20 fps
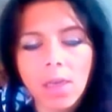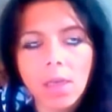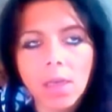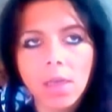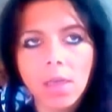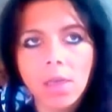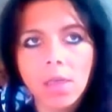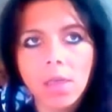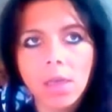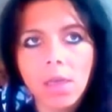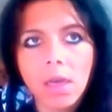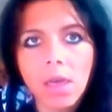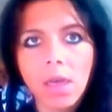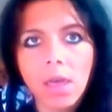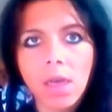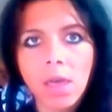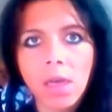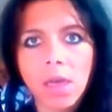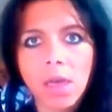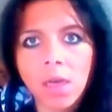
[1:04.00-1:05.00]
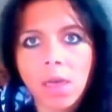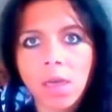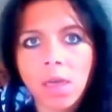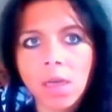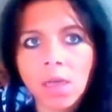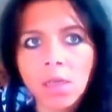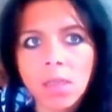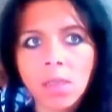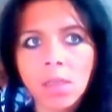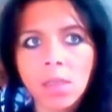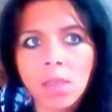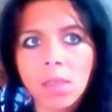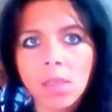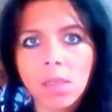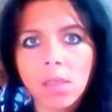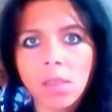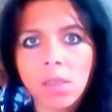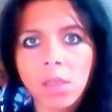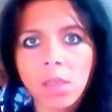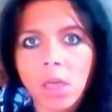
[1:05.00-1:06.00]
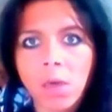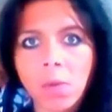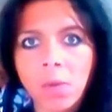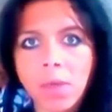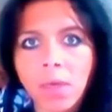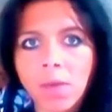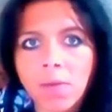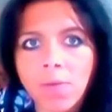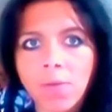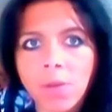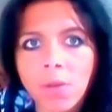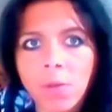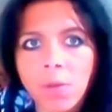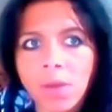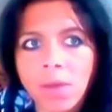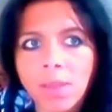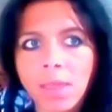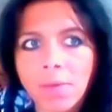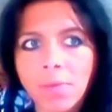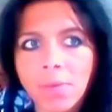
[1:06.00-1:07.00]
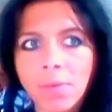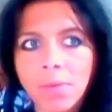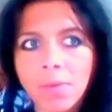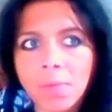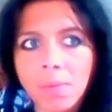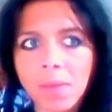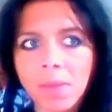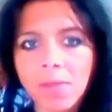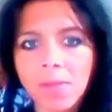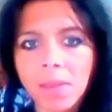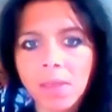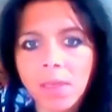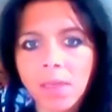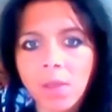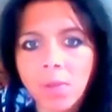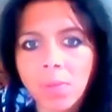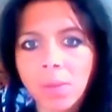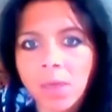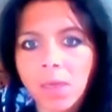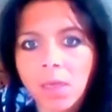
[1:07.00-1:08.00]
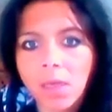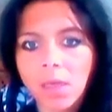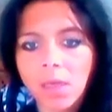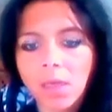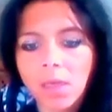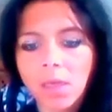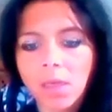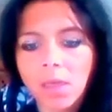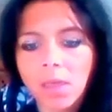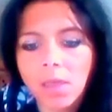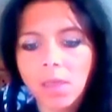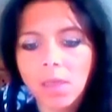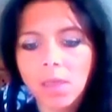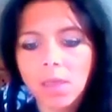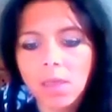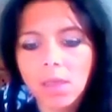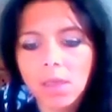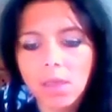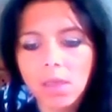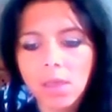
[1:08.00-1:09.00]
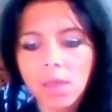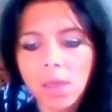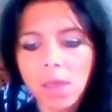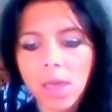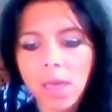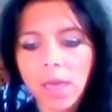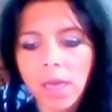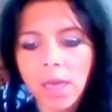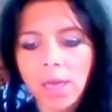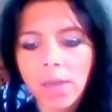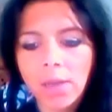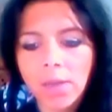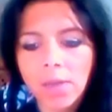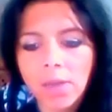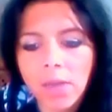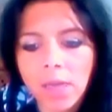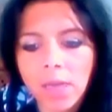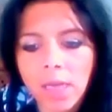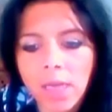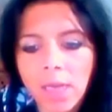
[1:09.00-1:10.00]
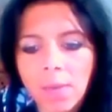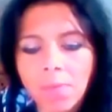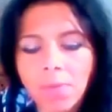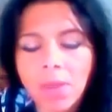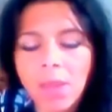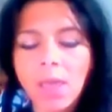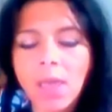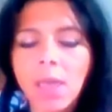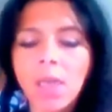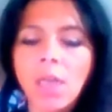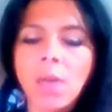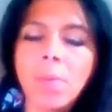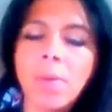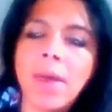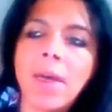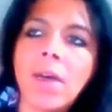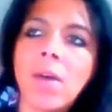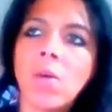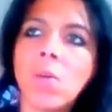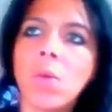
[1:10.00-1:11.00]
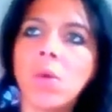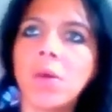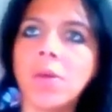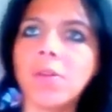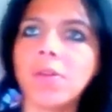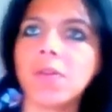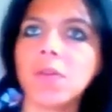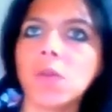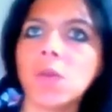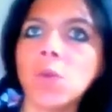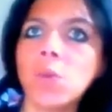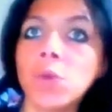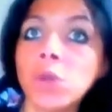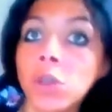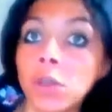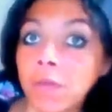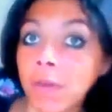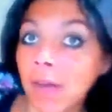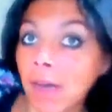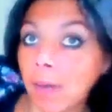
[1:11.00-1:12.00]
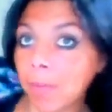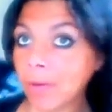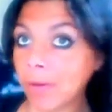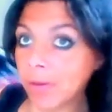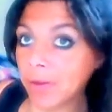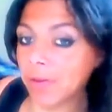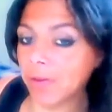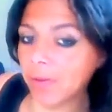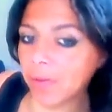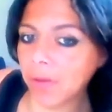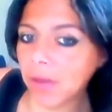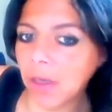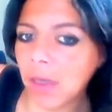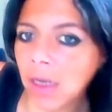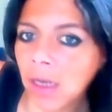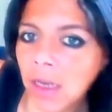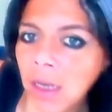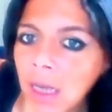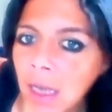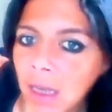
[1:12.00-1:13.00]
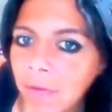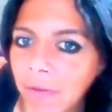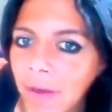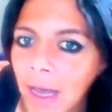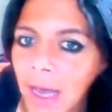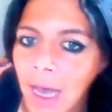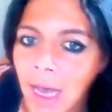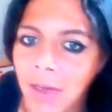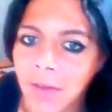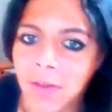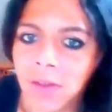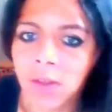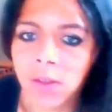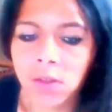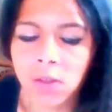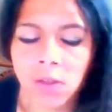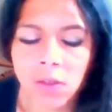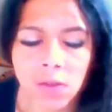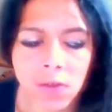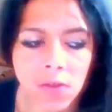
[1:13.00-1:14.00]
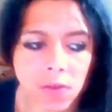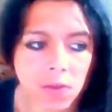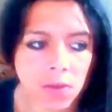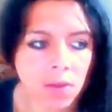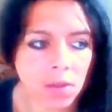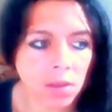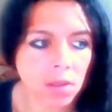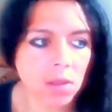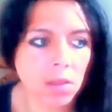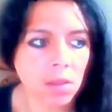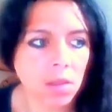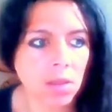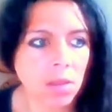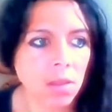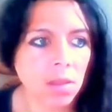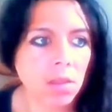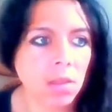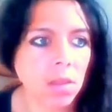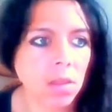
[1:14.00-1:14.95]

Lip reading: wreck, and knowing full well that was meant to kill me. And I keep thinking about what would have happened if I hadn't